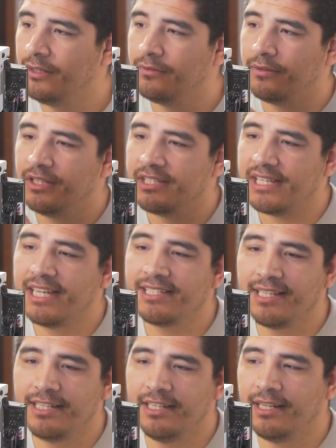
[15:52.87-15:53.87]
for this
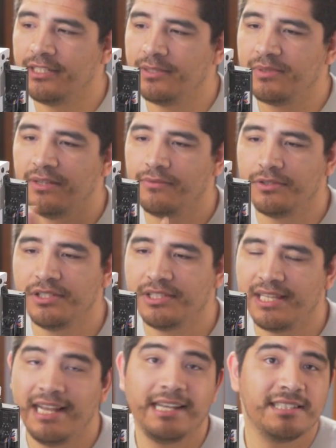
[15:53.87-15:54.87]
X99 chipset
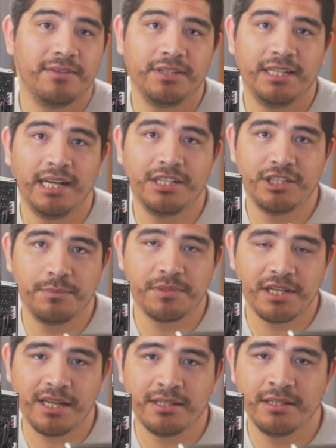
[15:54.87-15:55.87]
versus the X79
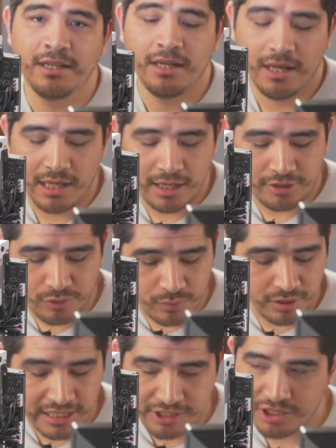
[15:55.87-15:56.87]
chipset, you
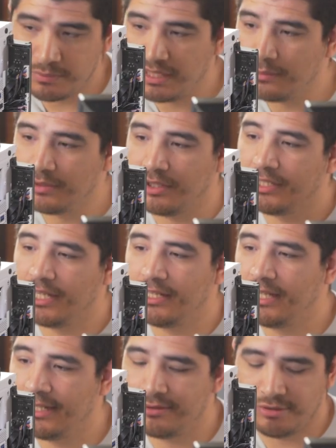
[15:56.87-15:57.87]
will actually be able on
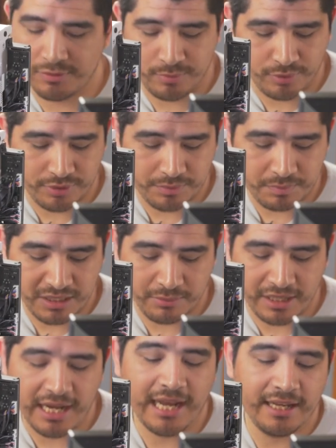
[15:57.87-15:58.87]
any ASUS board be
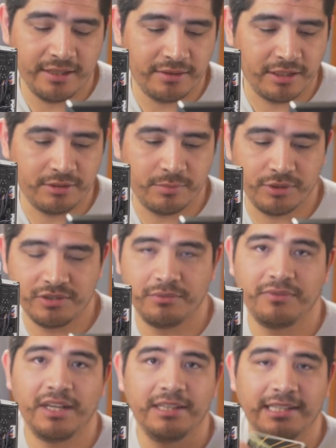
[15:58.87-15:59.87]
able to add in Thunderbolt. So
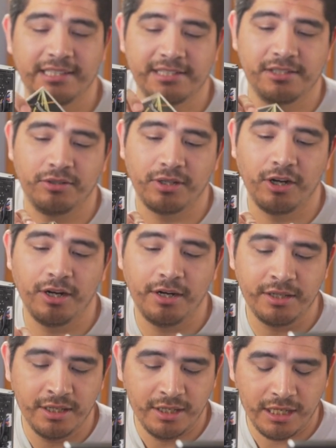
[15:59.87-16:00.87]
we've got like this little
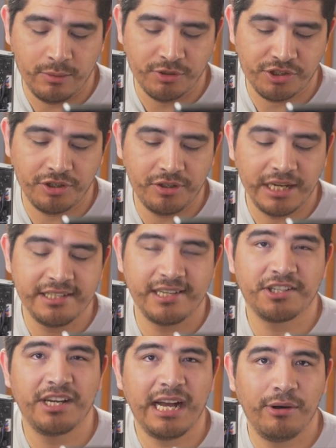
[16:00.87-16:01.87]
card, and we'll show you guys
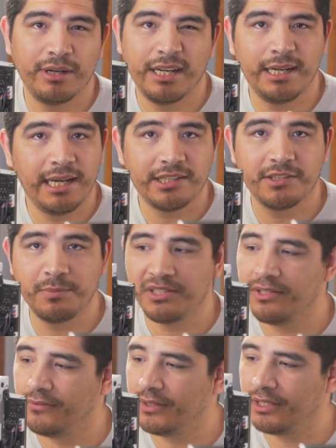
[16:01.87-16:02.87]
actually how it connects
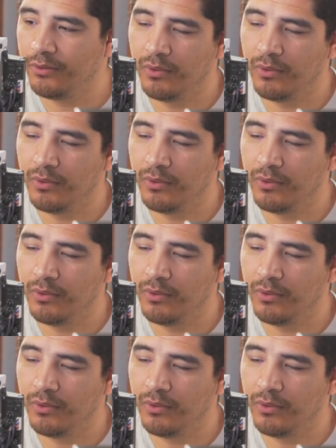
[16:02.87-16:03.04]
specifically